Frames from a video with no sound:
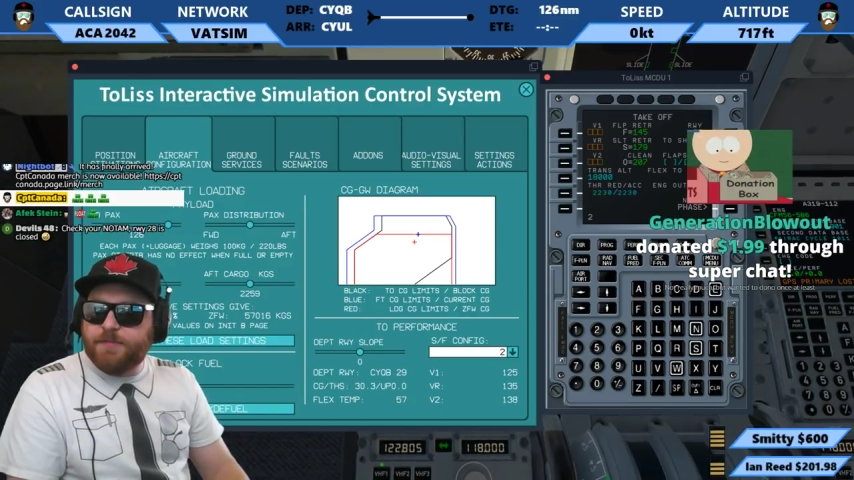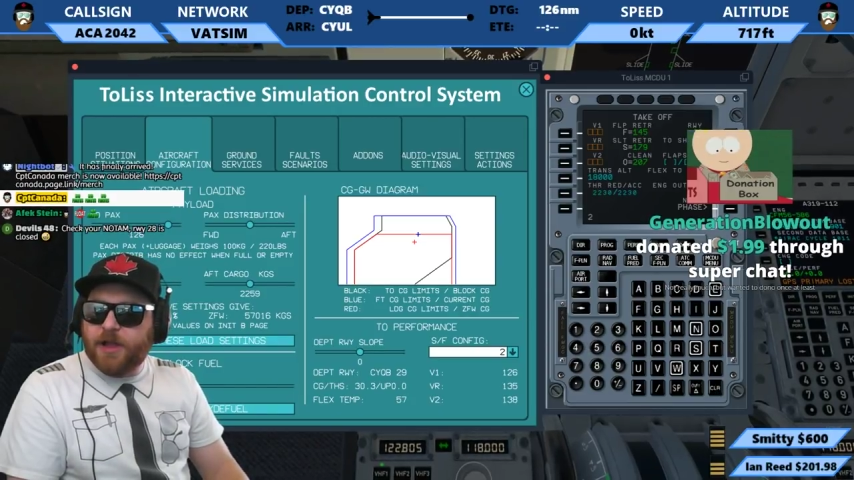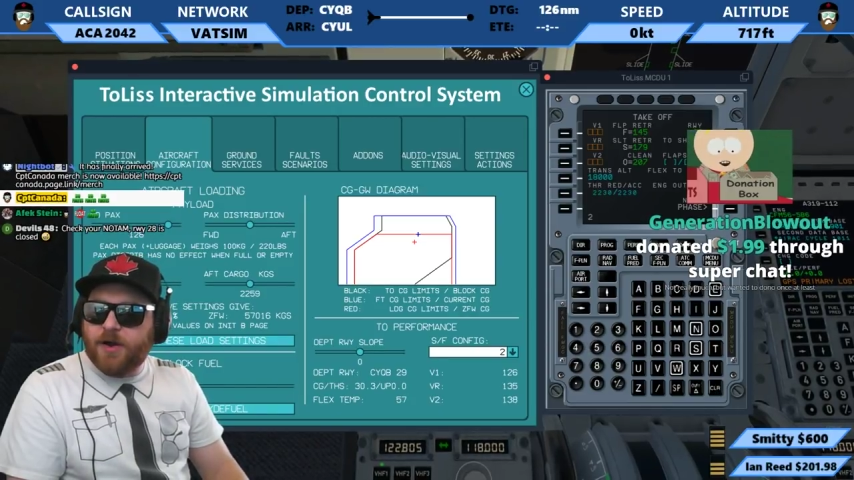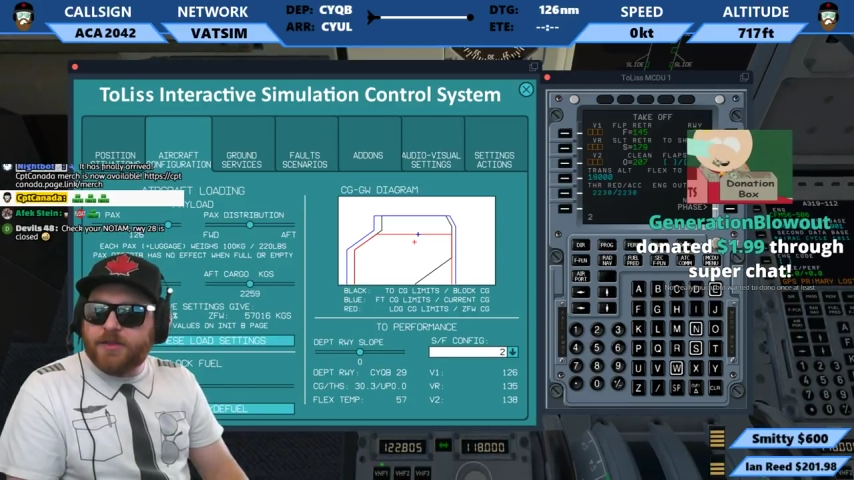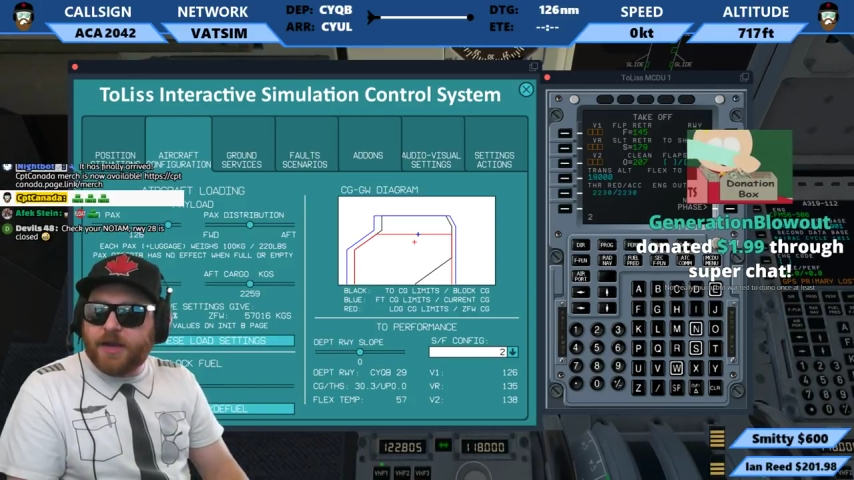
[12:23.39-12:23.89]

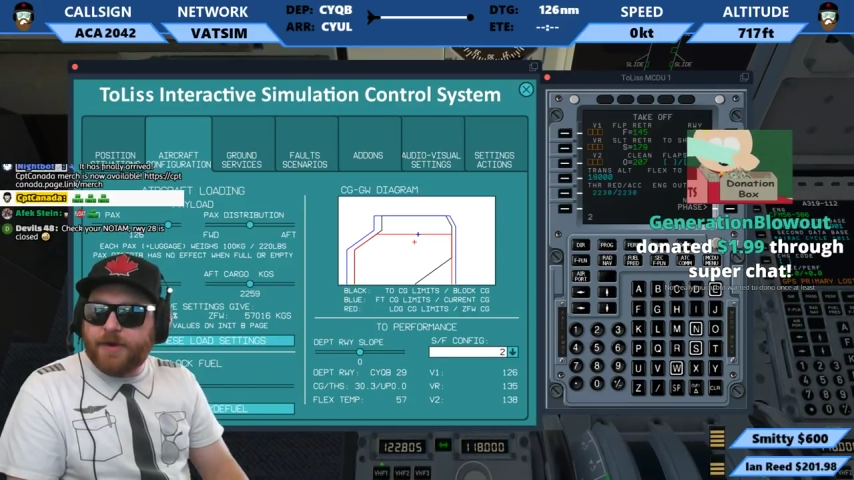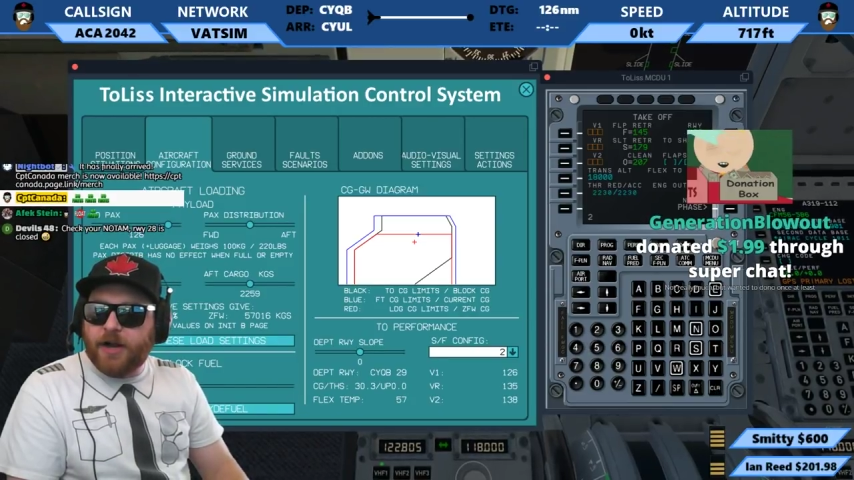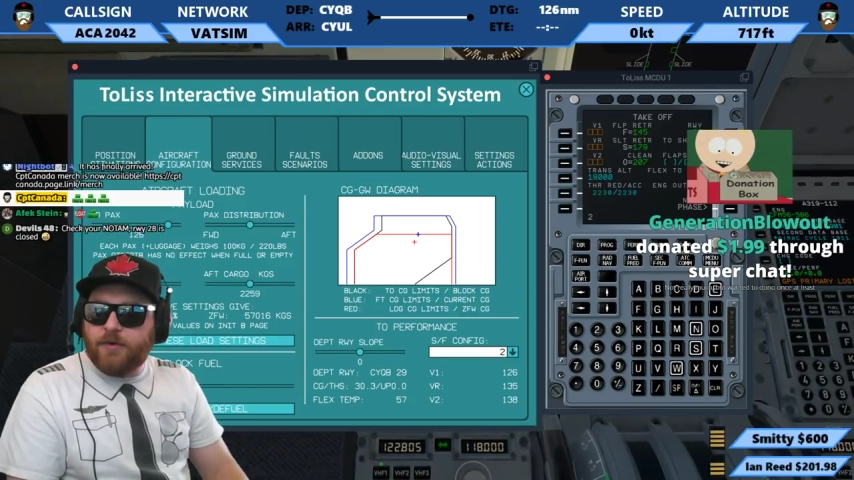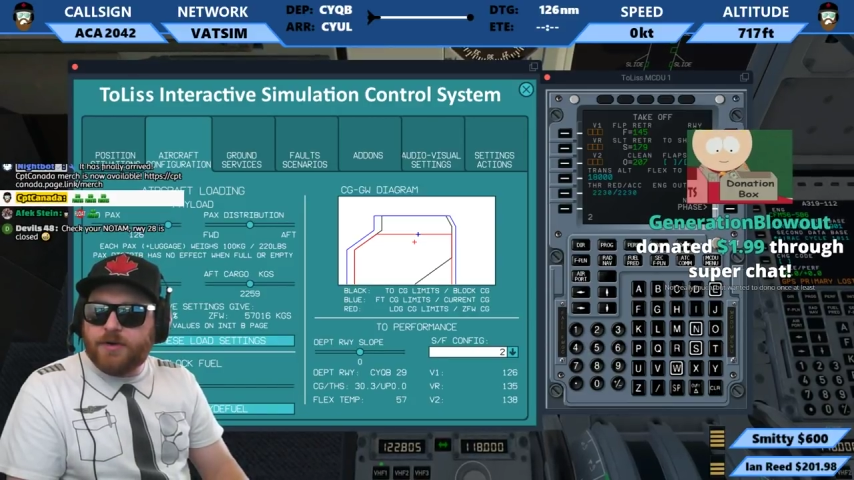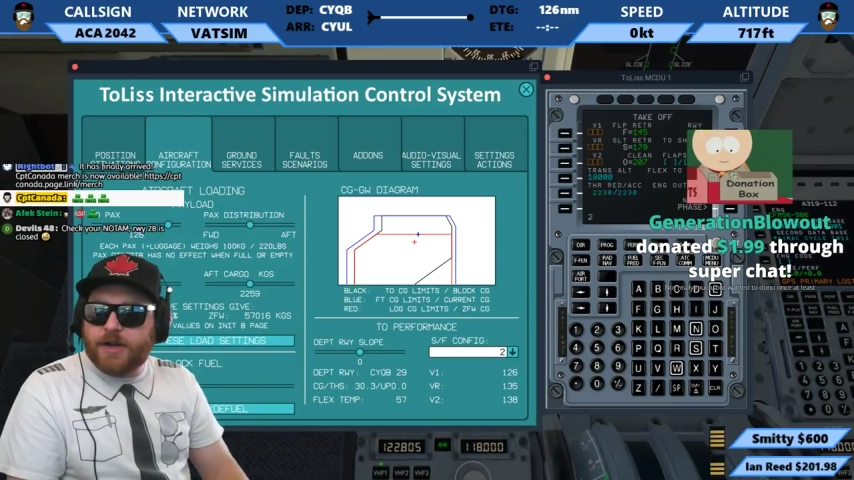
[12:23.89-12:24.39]
Blowout. There we go.